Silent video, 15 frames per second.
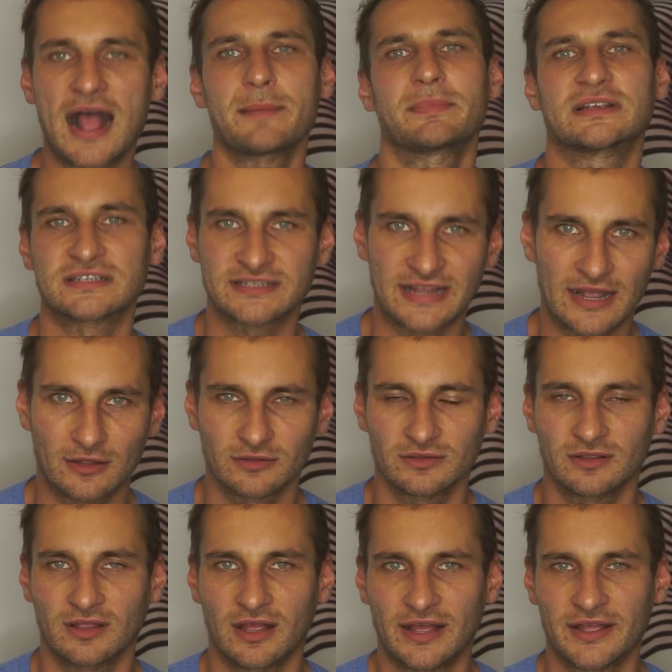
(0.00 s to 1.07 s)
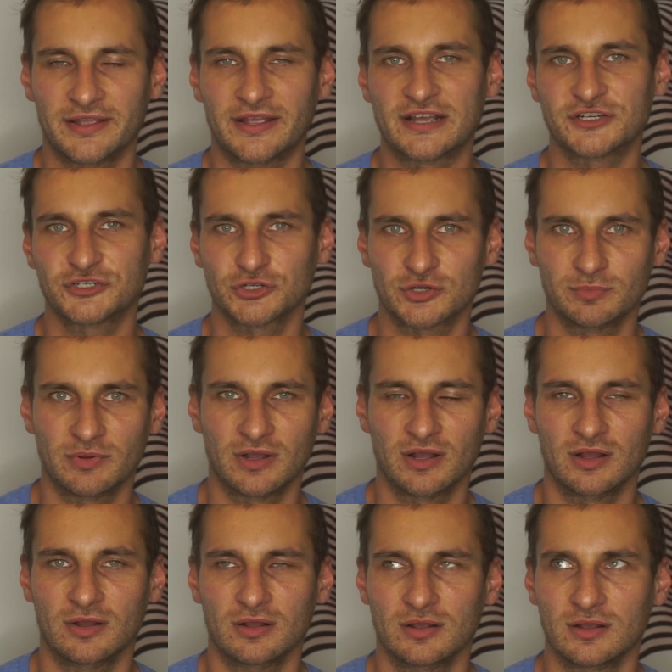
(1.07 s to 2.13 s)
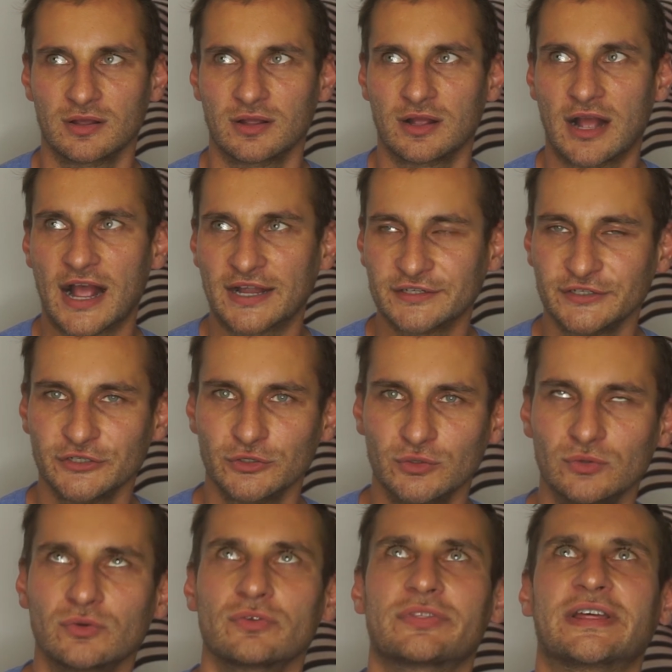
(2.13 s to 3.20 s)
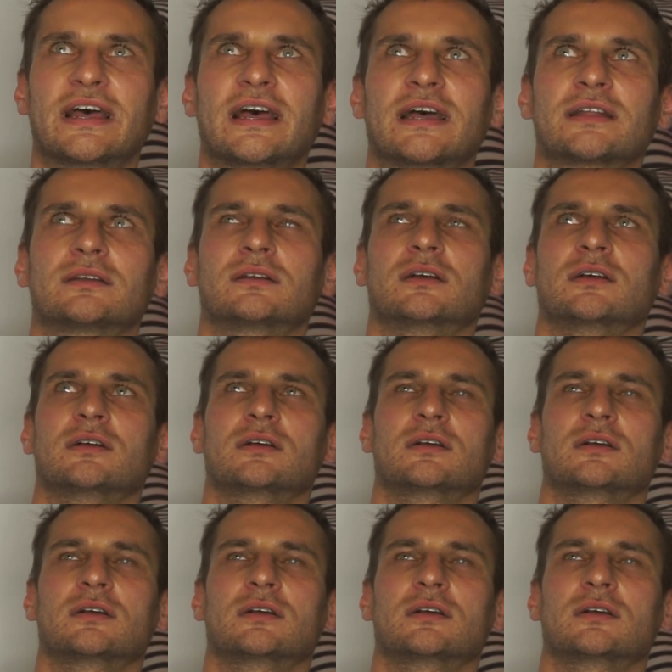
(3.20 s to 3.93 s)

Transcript: missed out. I should have. I knew that